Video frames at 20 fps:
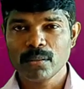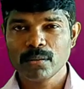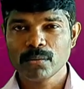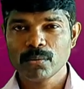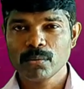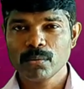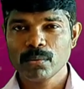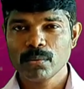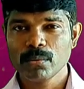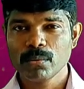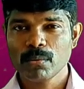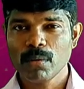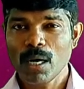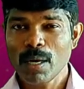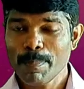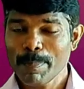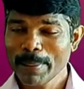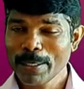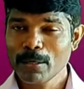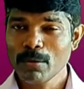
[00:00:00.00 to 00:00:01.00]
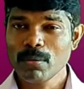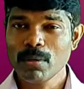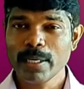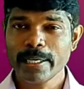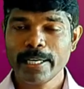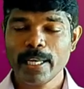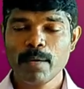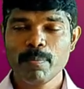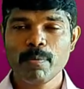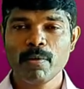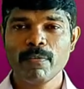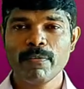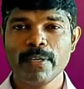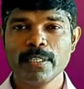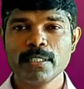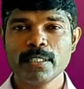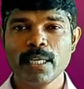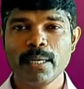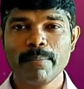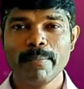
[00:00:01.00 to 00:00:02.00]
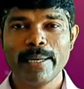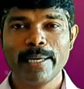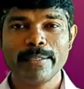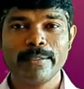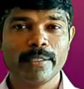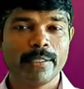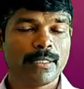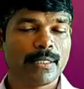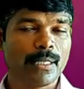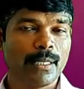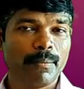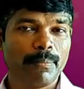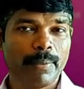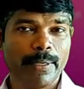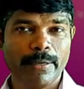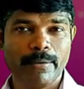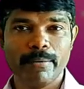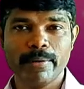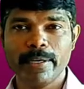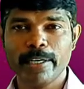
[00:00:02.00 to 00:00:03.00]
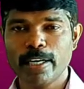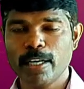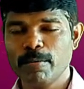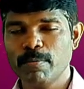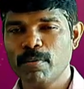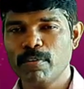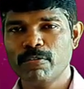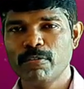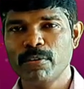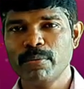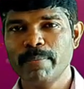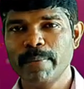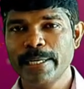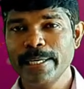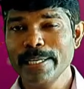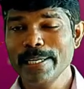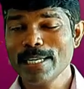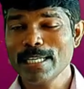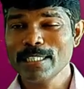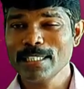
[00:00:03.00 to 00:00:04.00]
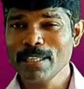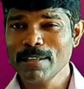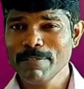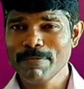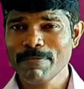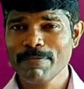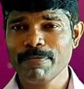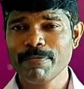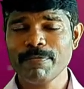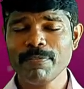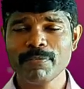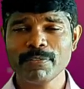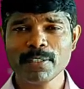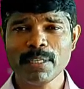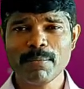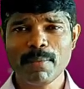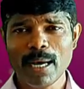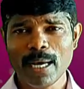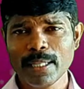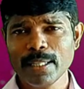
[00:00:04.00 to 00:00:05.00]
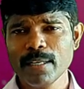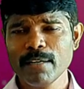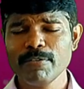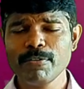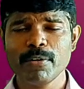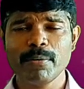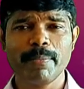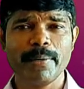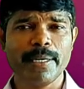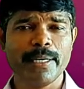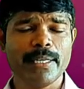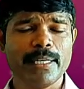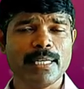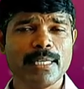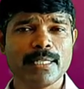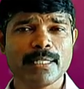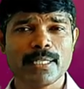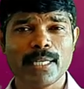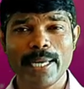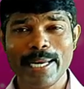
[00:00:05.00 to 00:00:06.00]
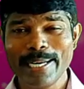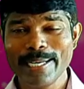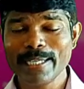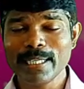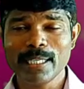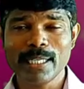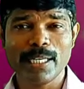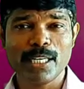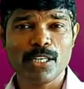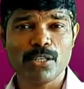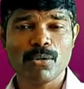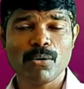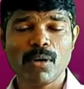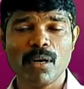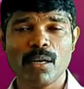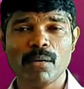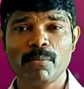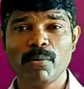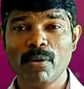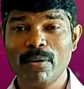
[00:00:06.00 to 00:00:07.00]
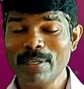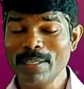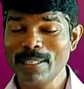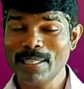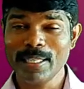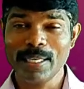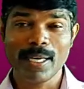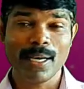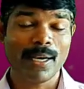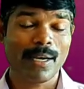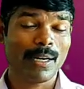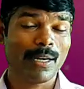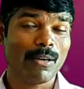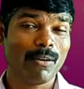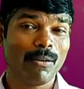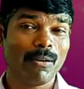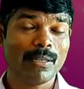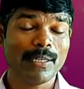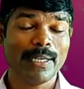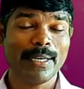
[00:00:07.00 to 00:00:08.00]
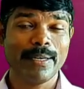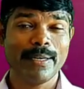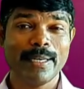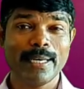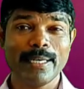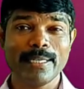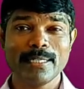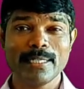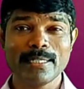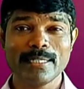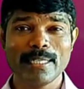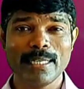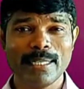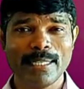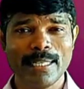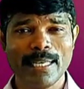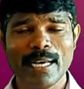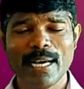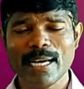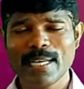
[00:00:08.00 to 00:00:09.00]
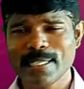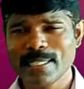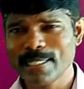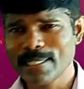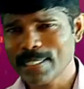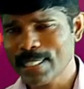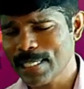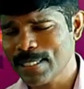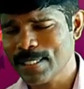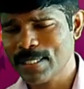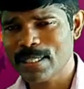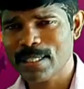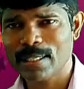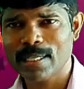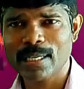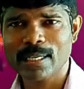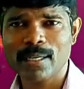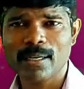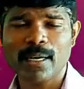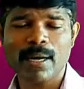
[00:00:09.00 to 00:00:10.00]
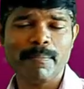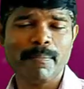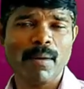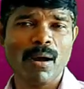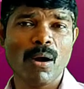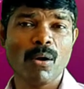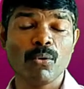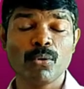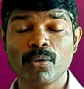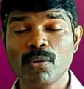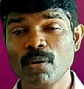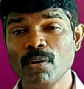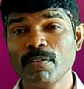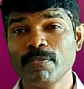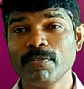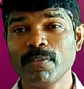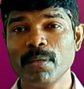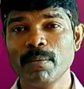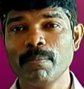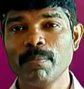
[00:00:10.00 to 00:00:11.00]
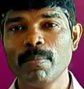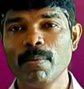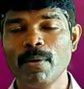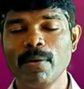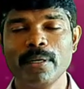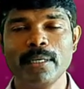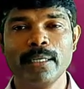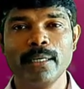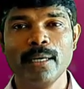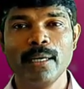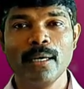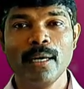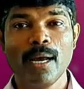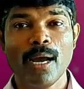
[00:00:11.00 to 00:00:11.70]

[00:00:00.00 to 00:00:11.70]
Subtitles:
So a particular type of enzyme digests a particular type of food materials. If some other food materials enter into our body, they are not get digested, they are just come out of the body